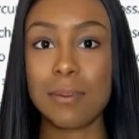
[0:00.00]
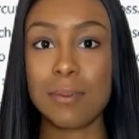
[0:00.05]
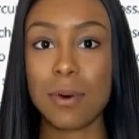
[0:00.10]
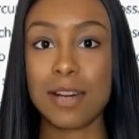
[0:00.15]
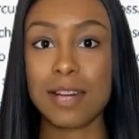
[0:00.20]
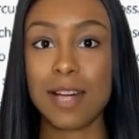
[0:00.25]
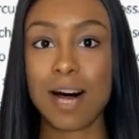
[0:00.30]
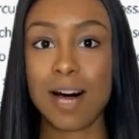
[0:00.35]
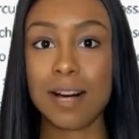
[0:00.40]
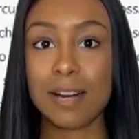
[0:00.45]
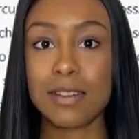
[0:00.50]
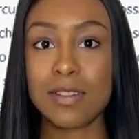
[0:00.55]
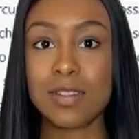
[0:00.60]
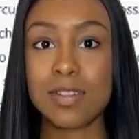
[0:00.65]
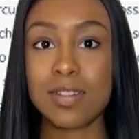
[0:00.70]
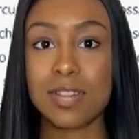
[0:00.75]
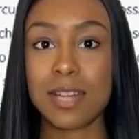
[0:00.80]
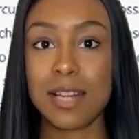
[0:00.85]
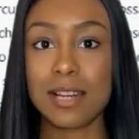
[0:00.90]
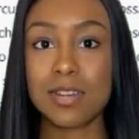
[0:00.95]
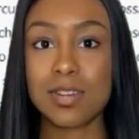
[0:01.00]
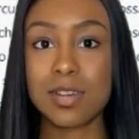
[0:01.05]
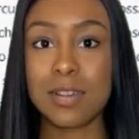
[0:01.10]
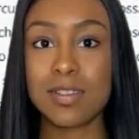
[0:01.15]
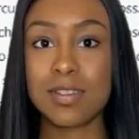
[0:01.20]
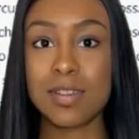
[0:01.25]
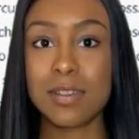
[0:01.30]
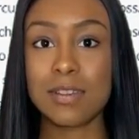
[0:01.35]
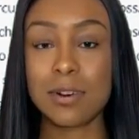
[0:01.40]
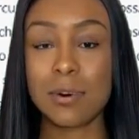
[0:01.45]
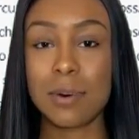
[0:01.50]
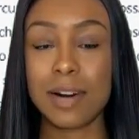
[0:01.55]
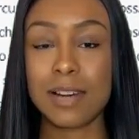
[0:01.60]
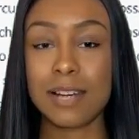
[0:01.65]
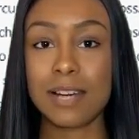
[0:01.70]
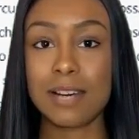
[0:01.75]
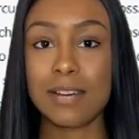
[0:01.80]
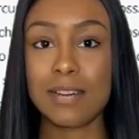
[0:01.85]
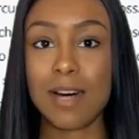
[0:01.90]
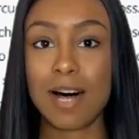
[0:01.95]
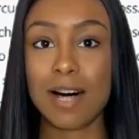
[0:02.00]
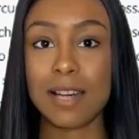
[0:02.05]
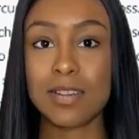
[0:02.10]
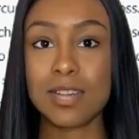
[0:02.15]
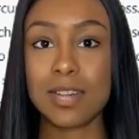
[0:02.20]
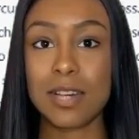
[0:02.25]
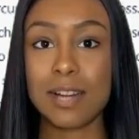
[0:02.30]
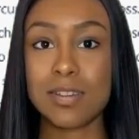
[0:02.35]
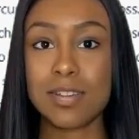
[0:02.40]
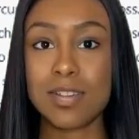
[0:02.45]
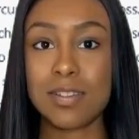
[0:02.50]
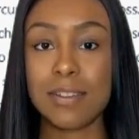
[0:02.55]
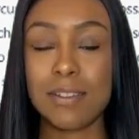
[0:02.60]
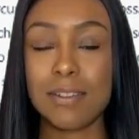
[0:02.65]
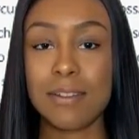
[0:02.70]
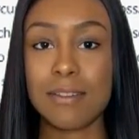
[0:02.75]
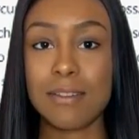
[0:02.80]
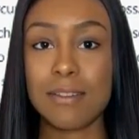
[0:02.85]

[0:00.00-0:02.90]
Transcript: what are the stages of grieving process?